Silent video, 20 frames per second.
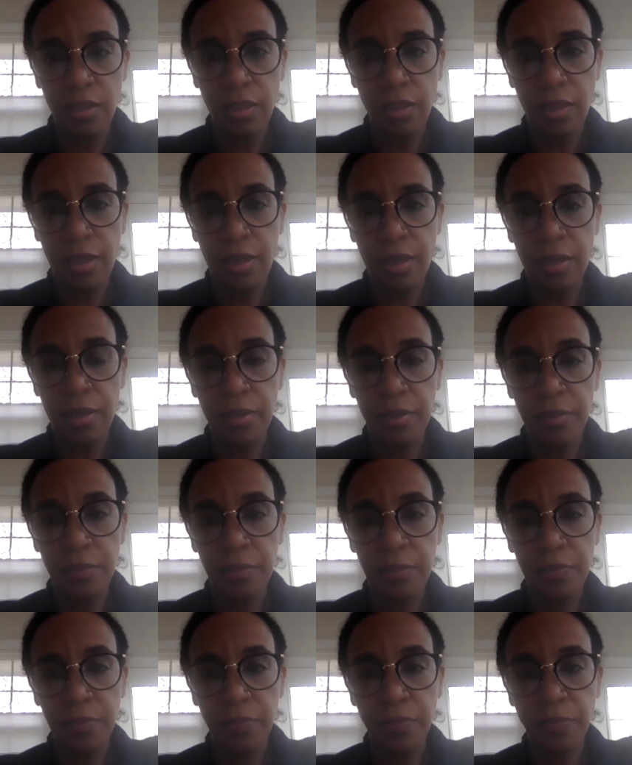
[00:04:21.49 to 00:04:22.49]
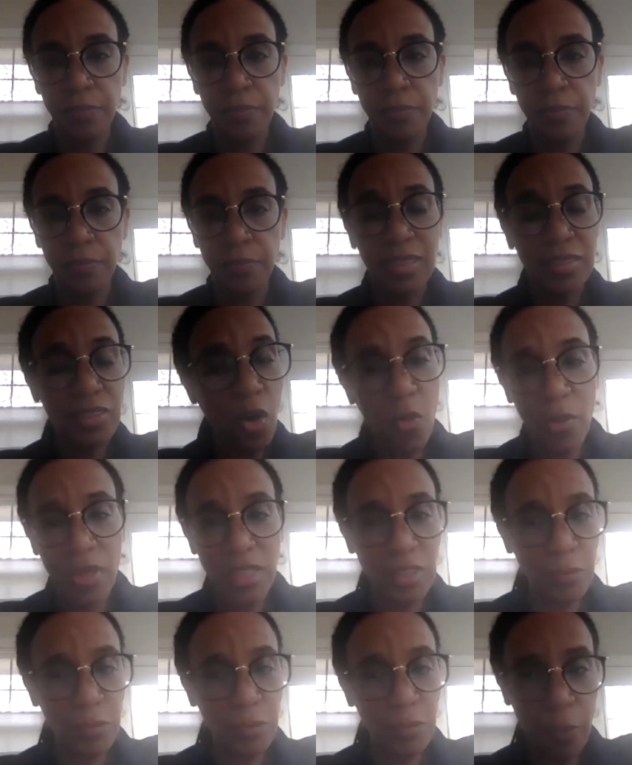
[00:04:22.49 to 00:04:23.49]
Um, it's
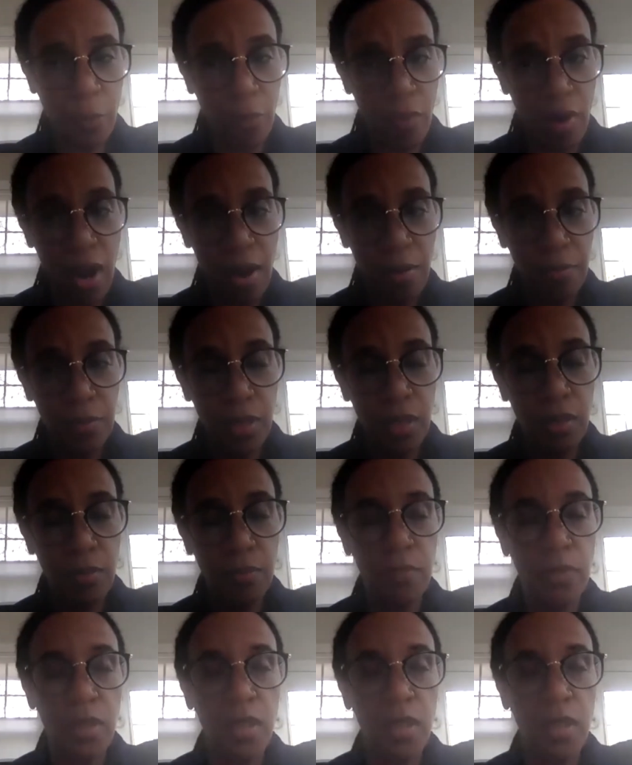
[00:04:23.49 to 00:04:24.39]
always been a problem.